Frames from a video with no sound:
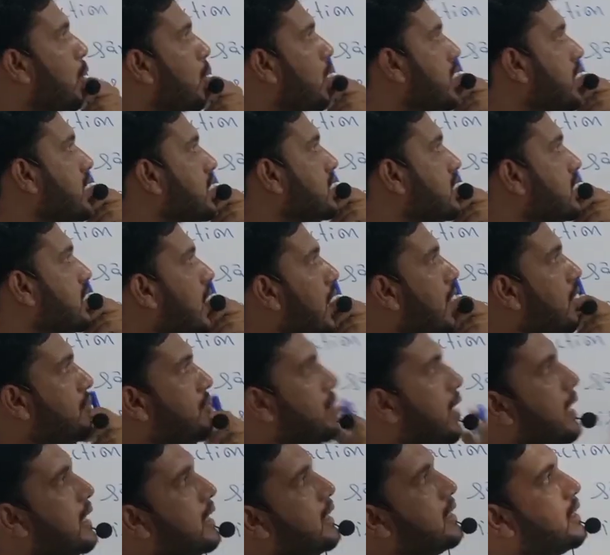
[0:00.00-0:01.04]
What is the
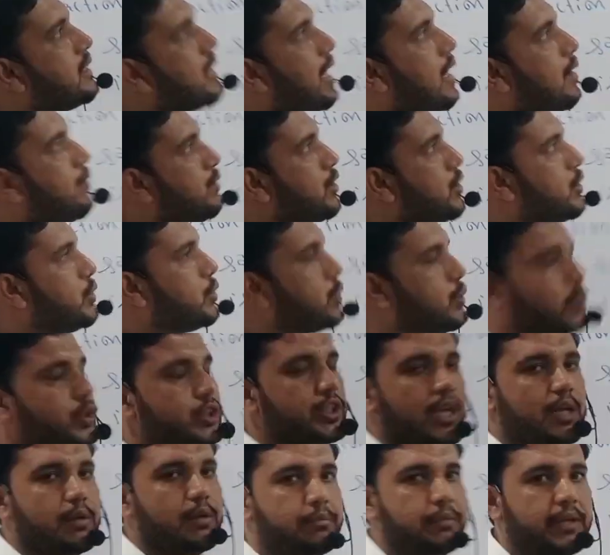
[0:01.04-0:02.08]
importance of the
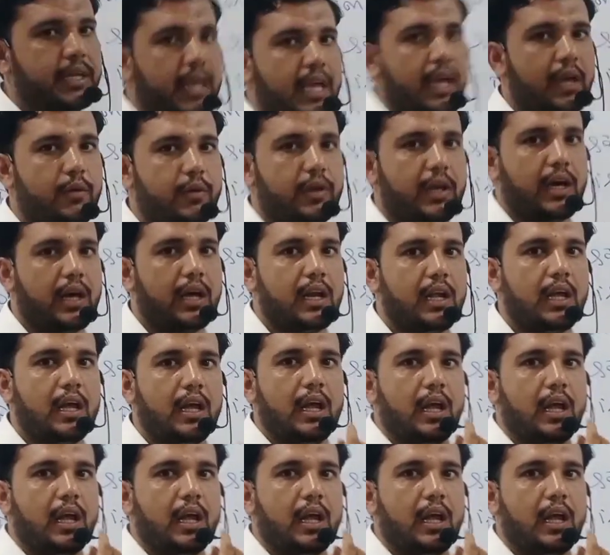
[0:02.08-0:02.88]
social behavior?